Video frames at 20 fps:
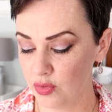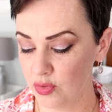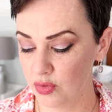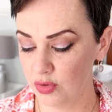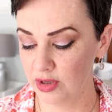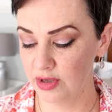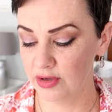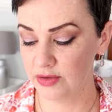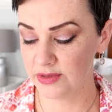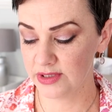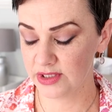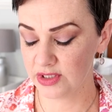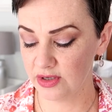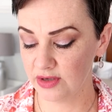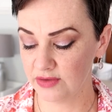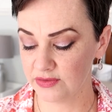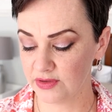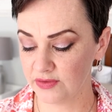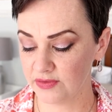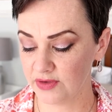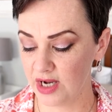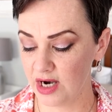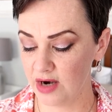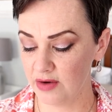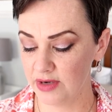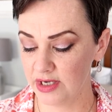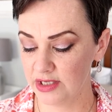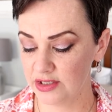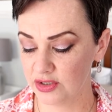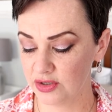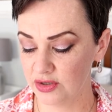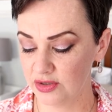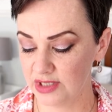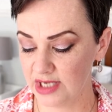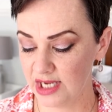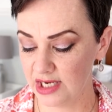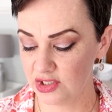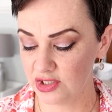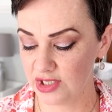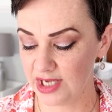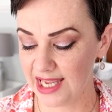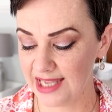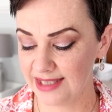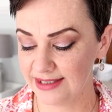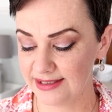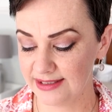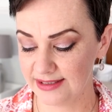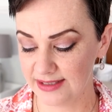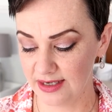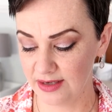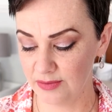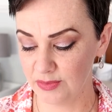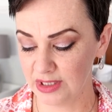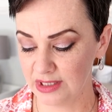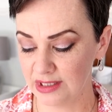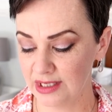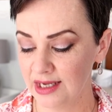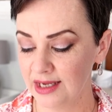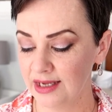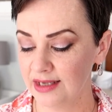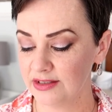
all her reserves of courage, good nature and cinnamon